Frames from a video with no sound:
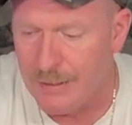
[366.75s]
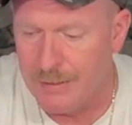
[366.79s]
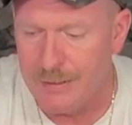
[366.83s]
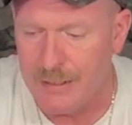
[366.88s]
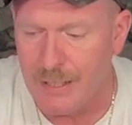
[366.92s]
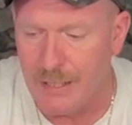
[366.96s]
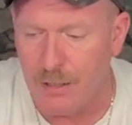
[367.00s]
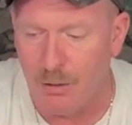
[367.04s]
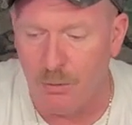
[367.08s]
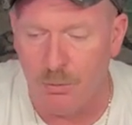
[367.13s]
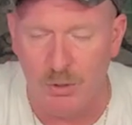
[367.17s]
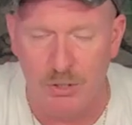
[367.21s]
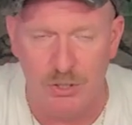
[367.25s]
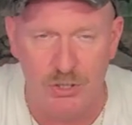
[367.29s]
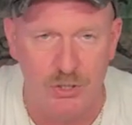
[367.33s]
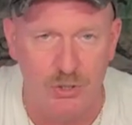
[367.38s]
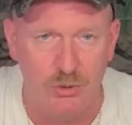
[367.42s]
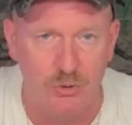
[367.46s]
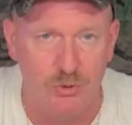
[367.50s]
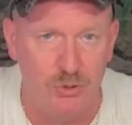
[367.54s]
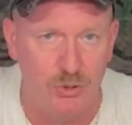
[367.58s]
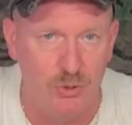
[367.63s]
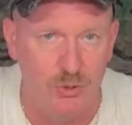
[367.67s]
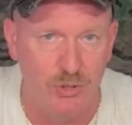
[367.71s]
Now once
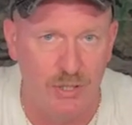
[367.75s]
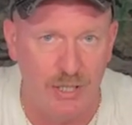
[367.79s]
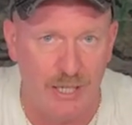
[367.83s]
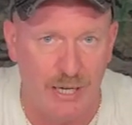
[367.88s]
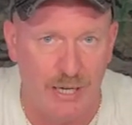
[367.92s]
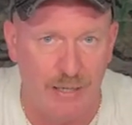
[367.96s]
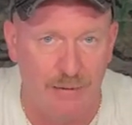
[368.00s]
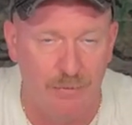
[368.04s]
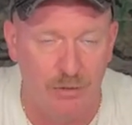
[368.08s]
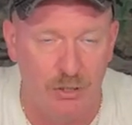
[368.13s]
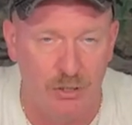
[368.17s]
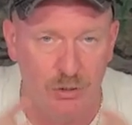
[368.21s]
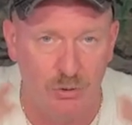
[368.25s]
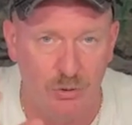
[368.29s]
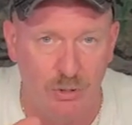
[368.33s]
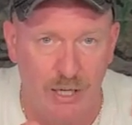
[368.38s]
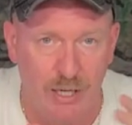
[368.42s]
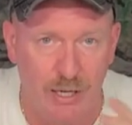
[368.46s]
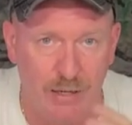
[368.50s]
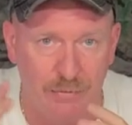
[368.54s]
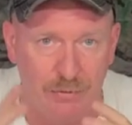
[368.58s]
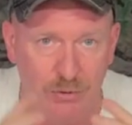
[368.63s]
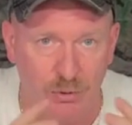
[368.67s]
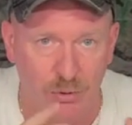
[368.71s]
you do that and you
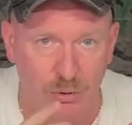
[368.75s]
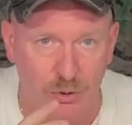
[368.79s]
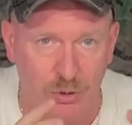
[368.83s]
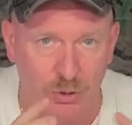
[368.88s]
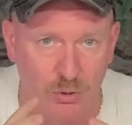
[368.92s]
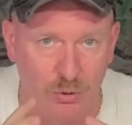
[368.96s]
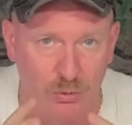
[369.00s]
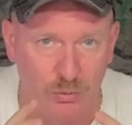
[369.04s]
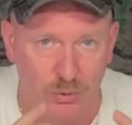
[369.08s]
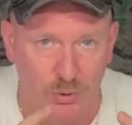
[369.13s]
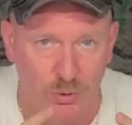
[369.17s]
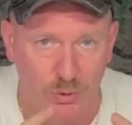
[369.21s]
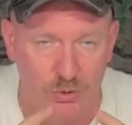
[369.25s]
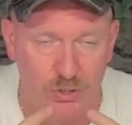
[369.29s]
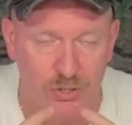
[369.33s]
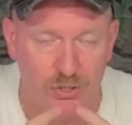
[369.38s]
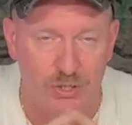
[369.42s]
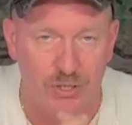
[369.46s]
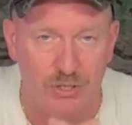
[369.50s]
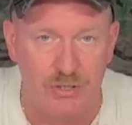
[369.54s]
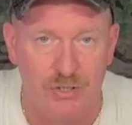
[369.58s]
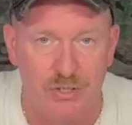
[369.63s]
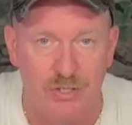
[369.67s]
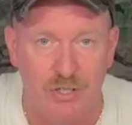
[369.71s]
have your routes
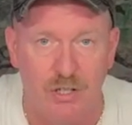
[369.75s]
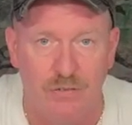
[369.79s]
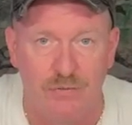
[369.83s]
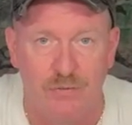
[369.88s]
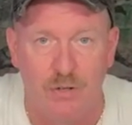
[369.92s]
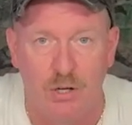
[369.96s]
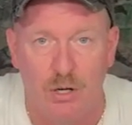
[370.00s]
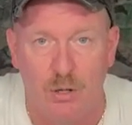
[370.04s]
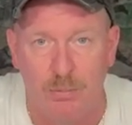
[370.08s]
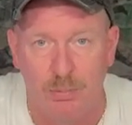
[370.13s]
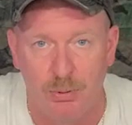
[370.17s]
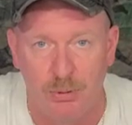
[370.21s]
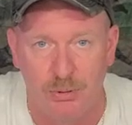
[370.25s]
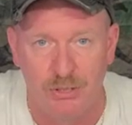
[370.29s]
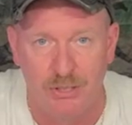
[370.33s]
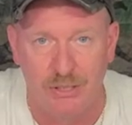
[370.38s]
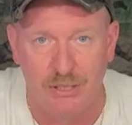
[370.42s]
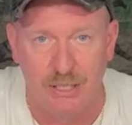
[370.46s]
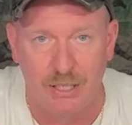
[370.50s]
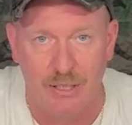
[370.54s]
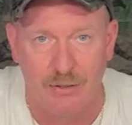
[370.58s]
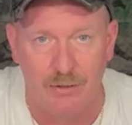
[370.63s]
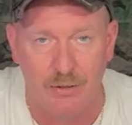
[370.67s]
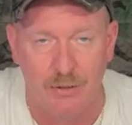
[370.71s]
and stuff all put
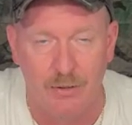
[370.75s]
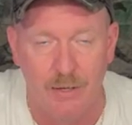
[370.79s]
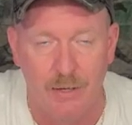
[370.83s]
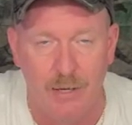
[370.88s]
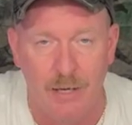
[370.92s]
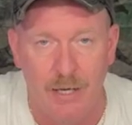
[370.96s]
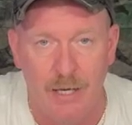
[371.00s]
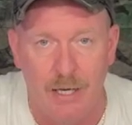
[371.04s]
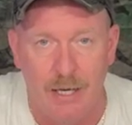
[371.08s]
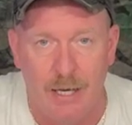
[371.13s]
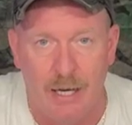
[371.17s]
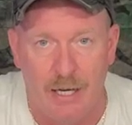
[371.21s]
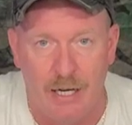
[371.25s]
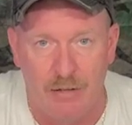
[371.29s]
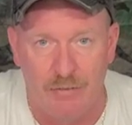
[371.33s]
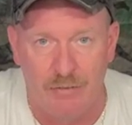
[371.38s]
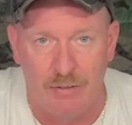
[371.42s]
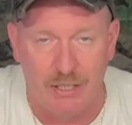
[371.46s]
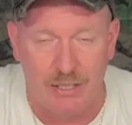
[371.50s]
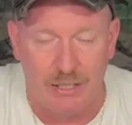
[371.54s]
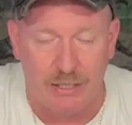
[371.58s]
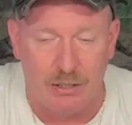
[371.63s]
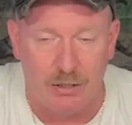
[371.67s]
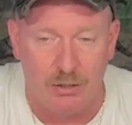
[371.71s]
together and
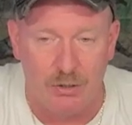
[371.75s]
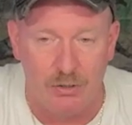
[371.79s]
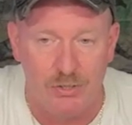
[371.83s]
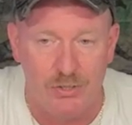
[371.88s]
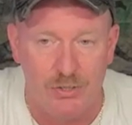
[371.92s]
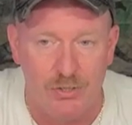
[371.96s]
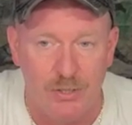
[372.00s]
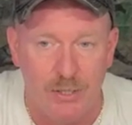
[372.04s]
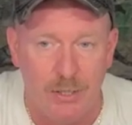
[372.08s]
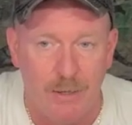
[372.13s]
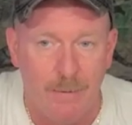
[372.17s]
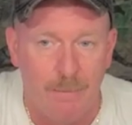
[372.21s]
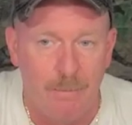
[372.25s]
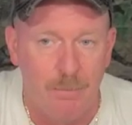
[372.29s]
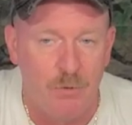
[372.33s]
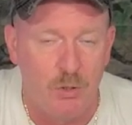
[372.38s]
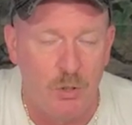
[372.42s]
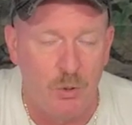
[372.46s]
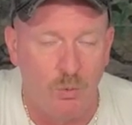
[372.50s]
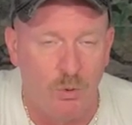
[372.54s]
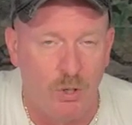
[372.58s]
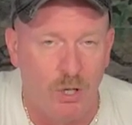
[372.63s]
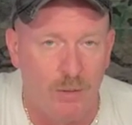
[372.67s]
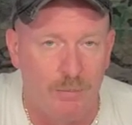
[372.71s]
everything else,
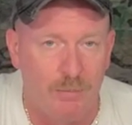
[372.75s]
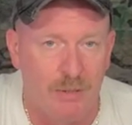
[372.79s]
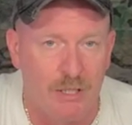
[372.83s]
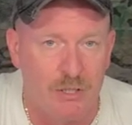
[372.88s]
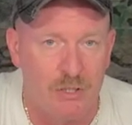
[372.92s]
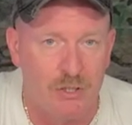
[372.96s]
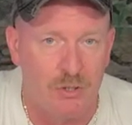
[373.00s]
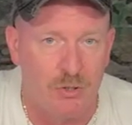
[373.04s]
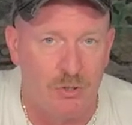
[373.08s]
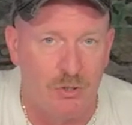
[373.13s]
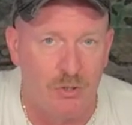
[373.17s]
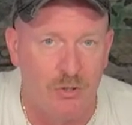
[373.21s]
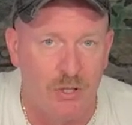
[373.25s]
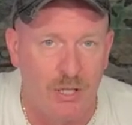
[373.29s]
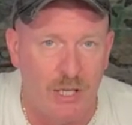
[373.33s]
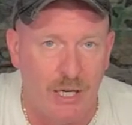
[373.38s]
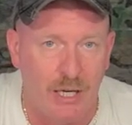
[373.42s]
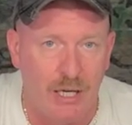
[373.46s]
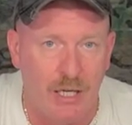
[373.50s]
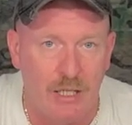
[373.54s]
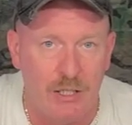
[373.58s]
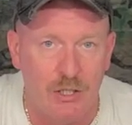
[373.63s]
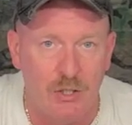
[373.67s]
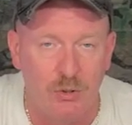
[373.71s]
you want to make sure
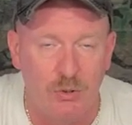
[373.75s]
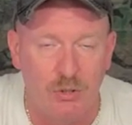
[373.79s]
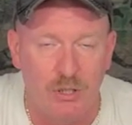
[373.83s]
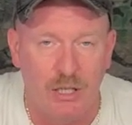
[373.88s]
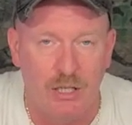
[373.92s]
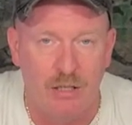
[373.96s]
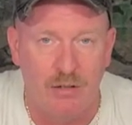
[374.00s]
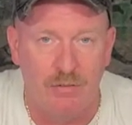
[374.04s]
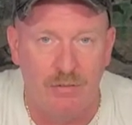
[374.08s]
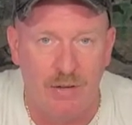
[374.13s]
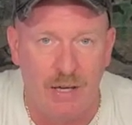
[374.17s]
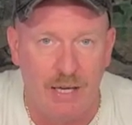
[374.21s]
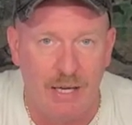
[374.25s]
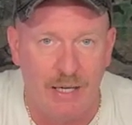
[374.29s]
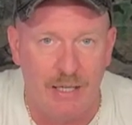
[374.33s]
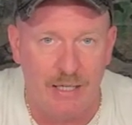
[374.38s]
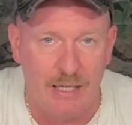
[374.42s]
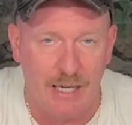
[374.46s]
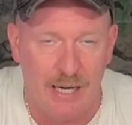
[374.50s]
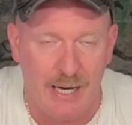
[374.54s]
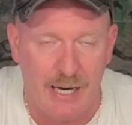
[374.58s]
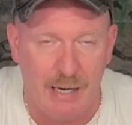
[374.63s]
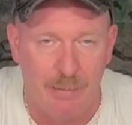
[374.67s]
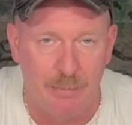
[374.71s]
that you give a
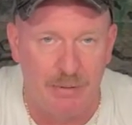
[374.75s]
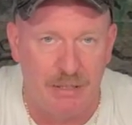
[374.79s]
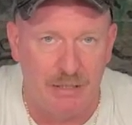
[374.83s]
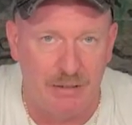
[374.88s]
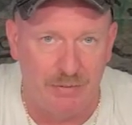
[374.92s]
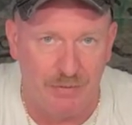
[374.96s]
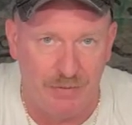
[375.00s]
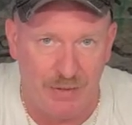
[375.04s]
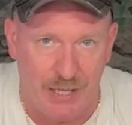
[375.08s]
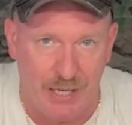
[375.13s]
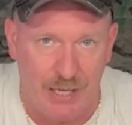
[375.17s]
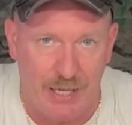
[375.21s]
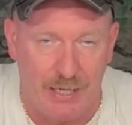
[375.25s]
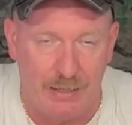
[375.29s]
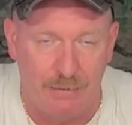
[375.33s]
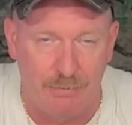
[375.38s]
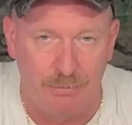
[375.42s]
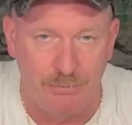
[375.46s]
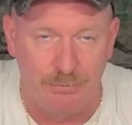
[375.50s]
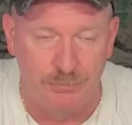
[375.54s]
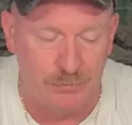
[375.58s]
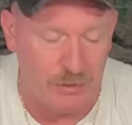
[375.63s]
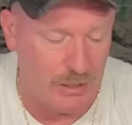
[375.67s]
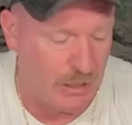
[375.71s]
copy of that,
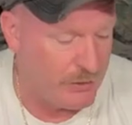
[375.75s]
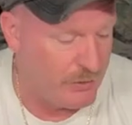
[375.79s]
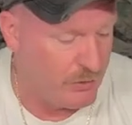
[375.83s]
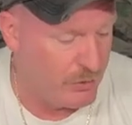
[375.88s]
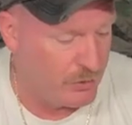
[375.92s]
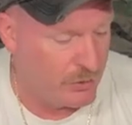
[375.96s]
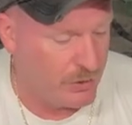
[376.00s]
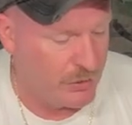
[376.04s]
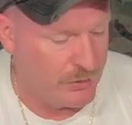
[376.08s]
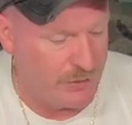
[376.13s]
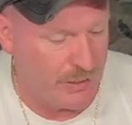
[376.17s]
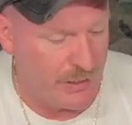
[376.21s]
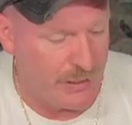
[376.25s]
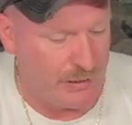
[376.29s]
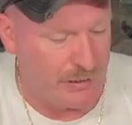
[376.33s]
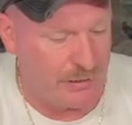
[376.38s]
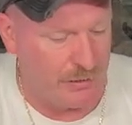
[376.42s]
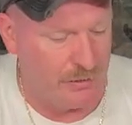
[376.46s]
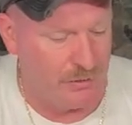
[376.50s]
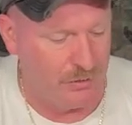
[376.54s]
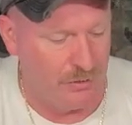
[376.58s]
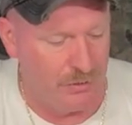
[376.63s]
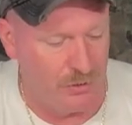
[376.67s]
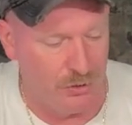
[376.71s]
and you could take
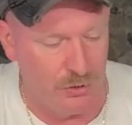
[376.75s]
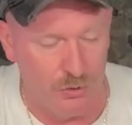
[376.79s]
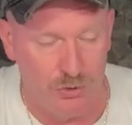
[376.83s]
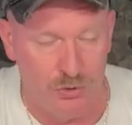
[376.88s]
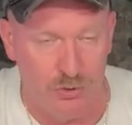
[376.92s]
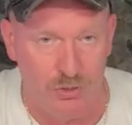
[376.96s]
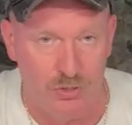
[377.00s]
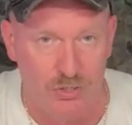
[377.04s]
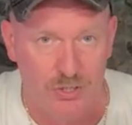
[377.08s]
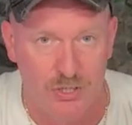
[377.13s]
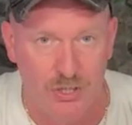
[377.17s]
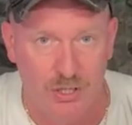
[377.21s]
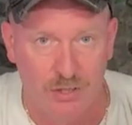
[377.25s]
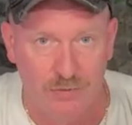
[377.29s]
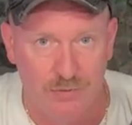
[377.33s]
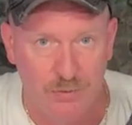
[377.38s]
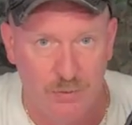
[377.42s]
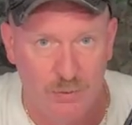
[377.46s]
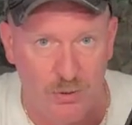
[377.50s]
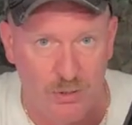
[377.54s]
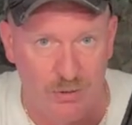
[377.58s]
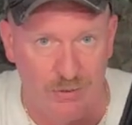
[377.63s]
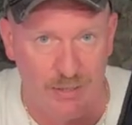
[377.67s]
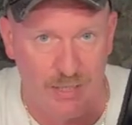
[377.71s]
and use your cell
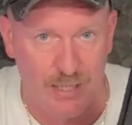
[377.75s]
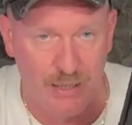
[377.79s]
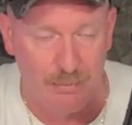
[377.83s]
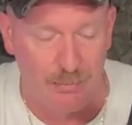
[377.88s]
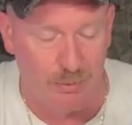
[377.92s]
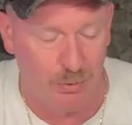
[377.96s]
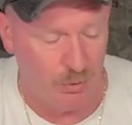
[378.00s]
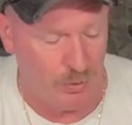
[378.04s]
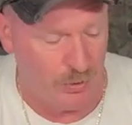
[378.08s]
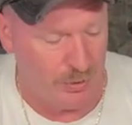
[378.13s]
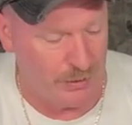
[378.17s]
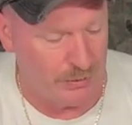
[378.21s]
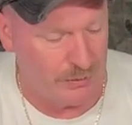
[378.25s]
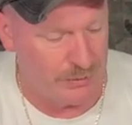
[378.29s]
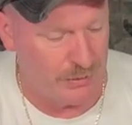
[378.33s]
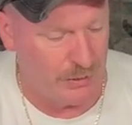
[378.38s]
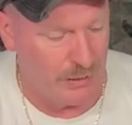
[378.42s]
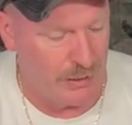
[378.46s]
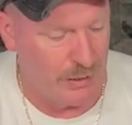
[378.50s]
phone at that point